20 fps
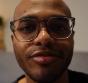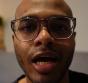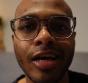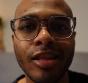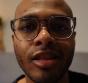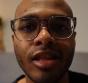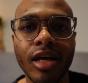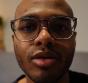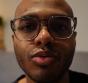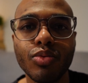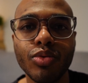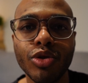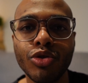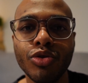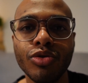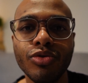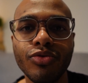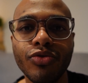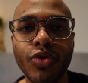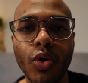and that we
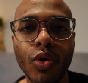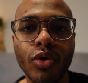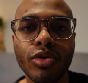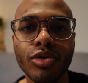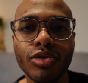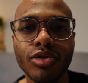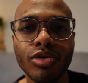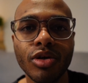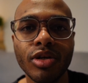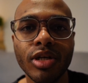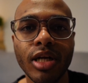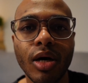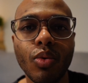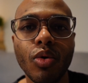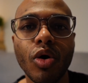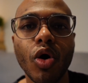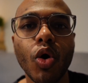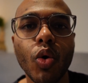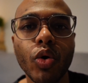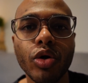should focus on
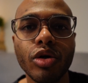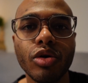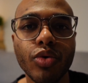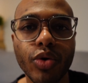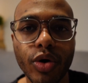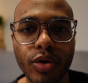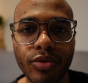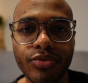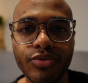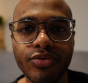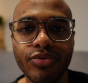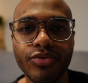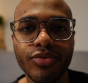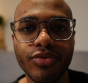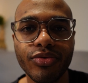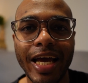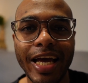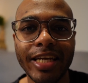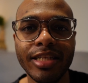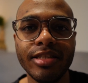our own growth
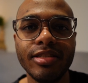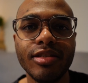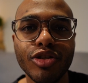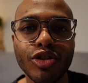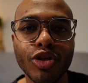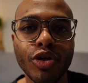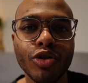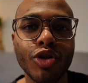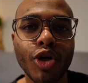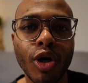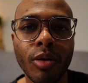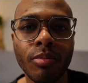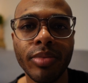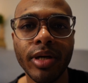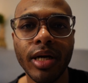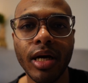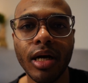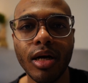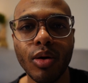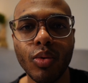and not
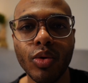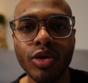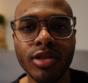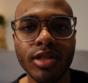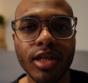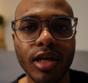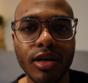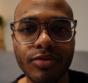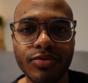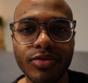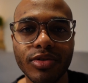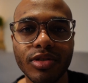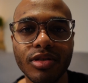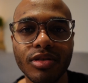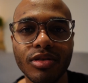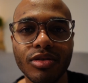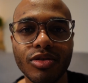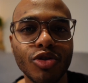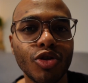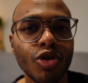compare ourselves
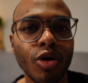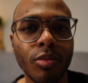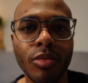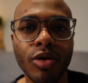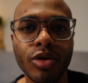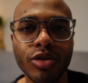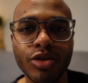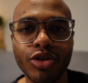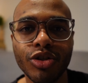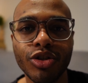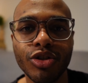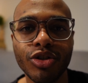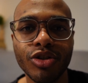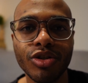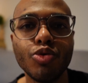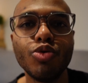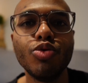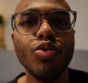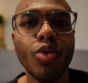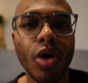so much
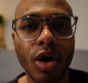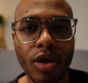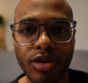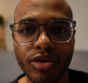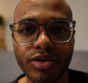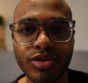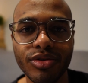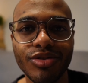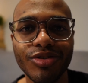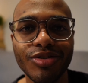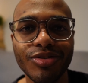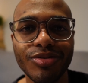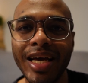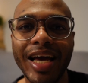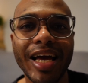to others,